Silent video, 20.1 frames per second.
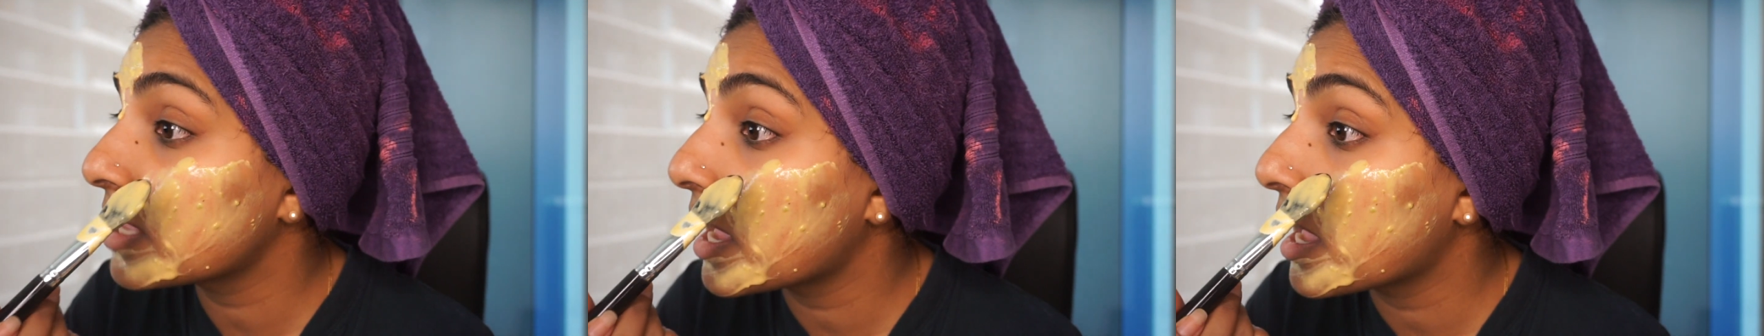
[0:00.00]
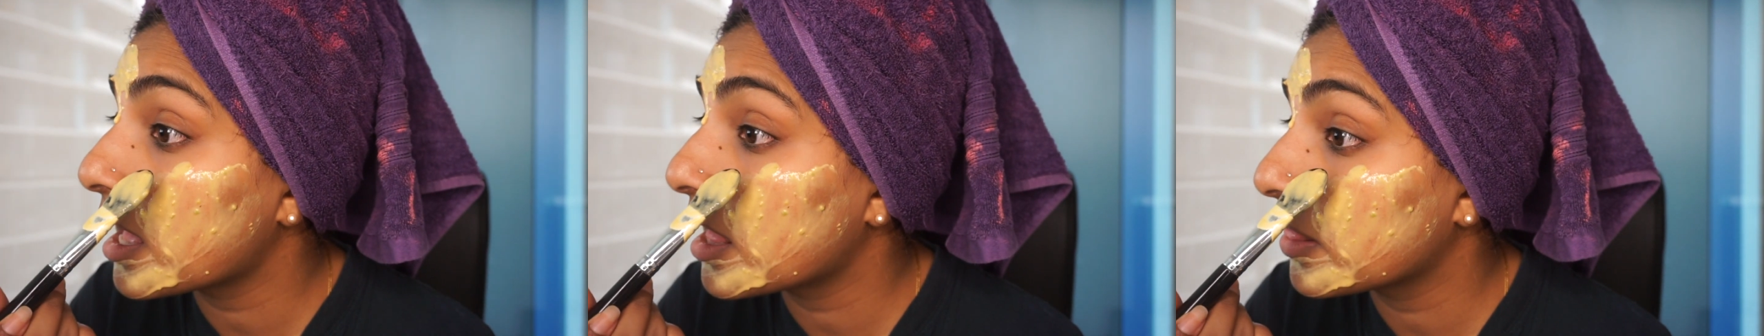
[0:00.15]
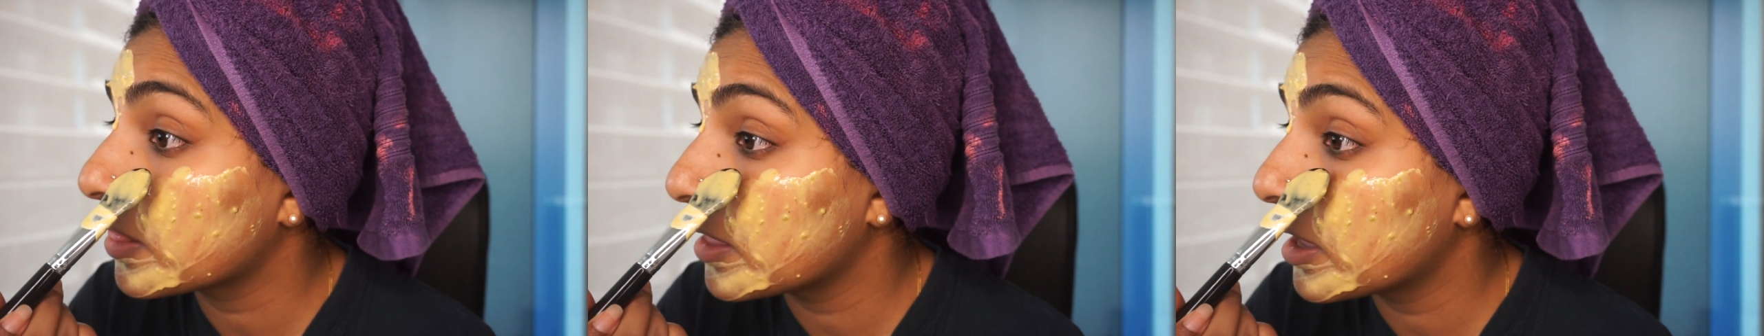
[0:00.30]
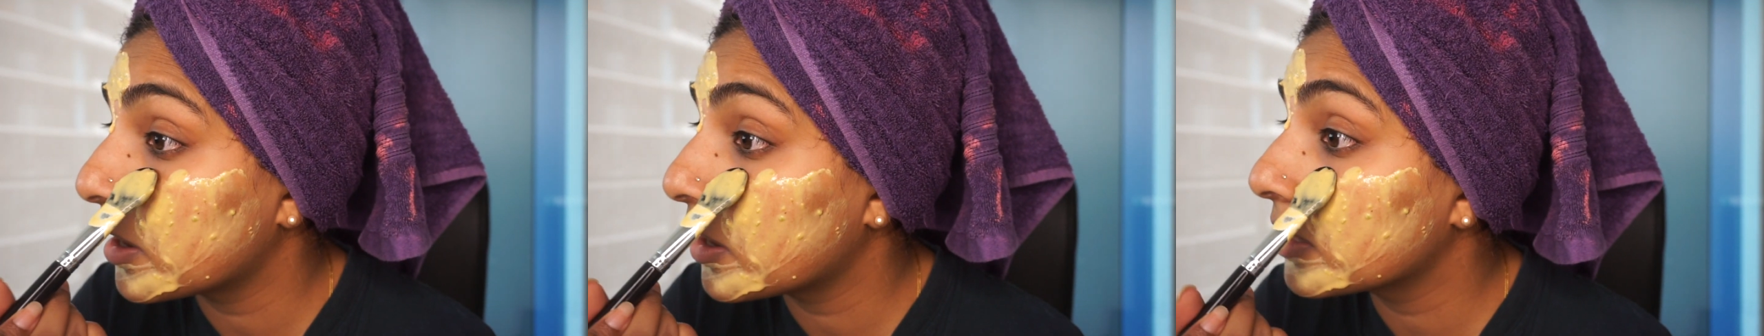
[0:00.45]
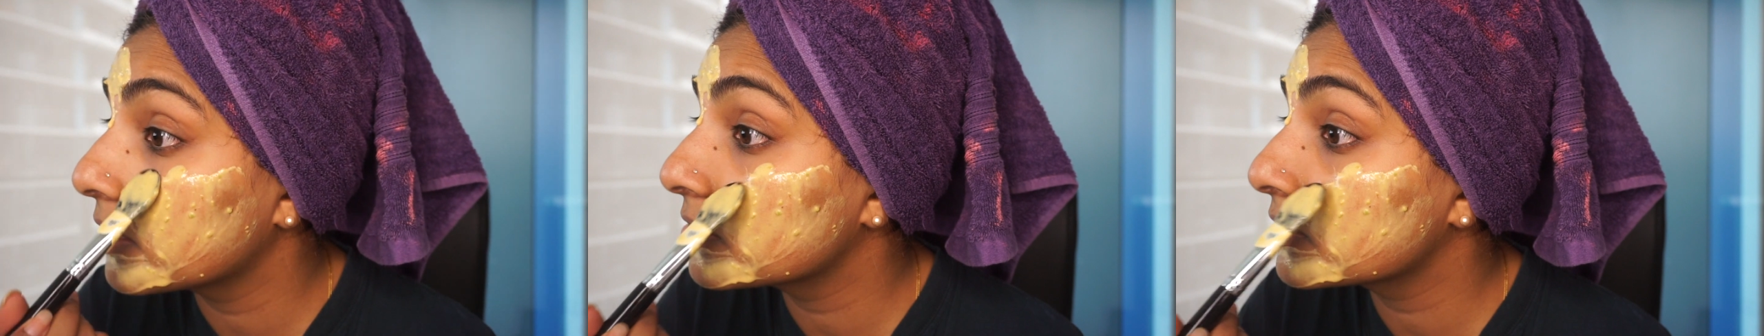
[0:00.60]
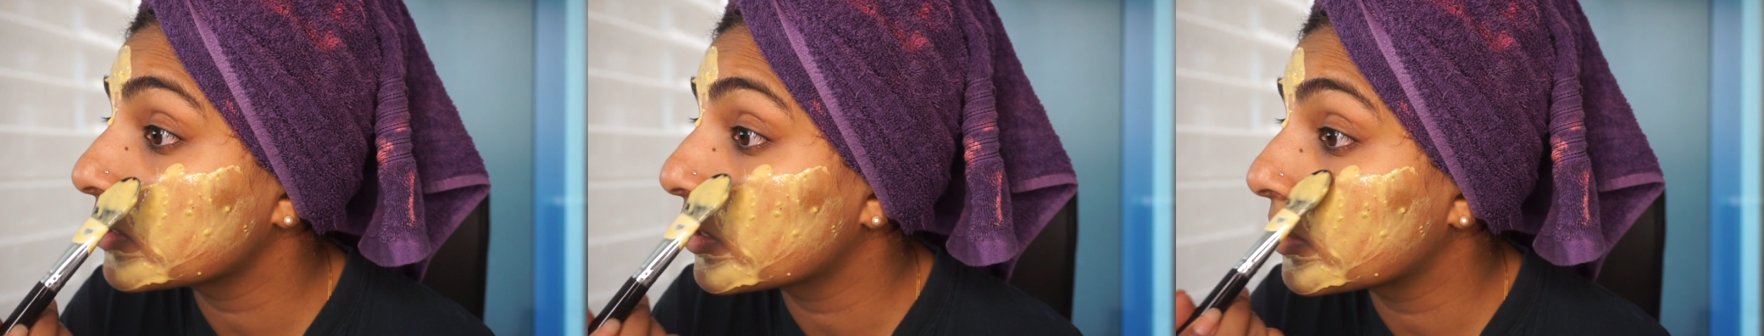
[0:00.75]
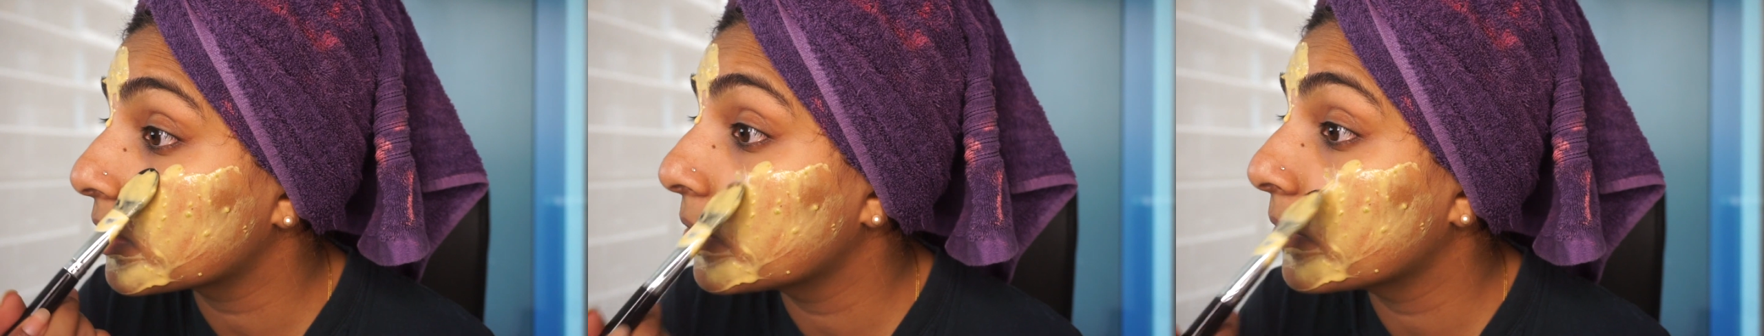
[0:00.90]
and they
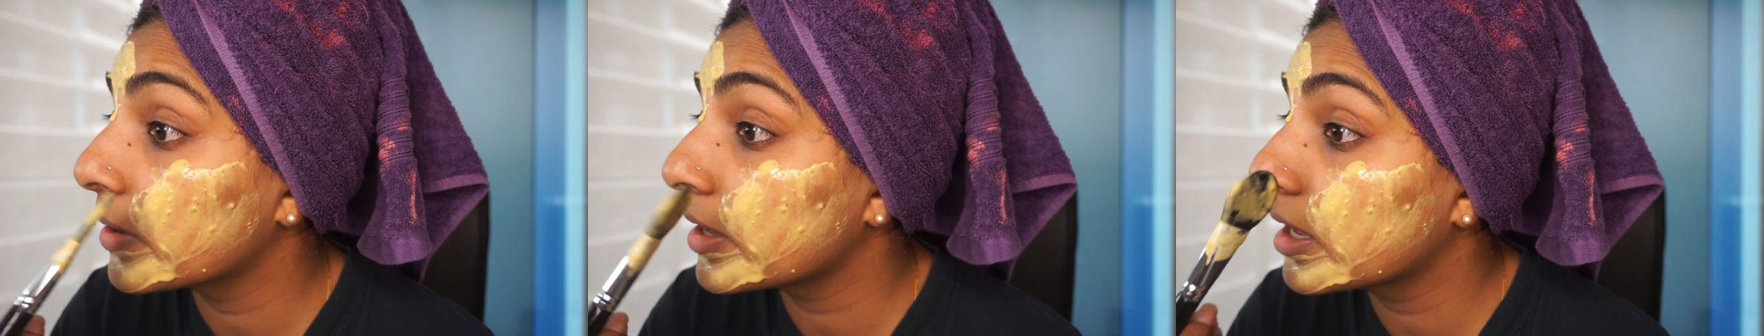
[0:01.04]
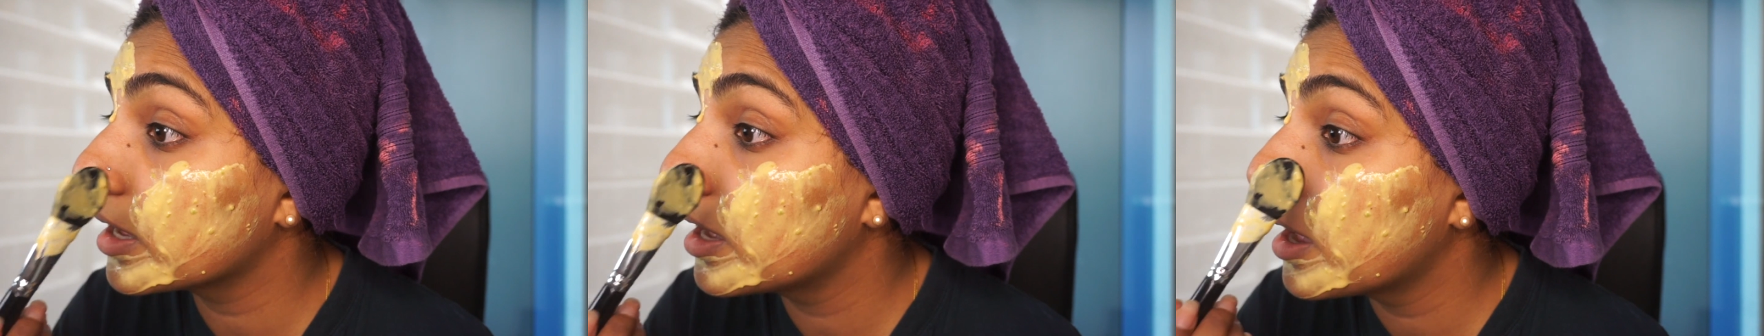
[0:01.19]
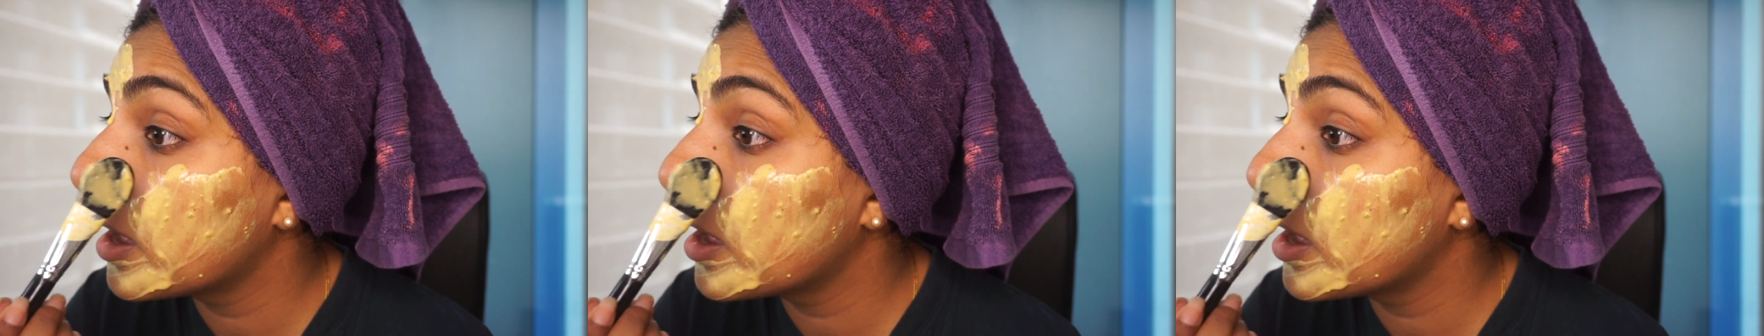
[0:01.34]
start going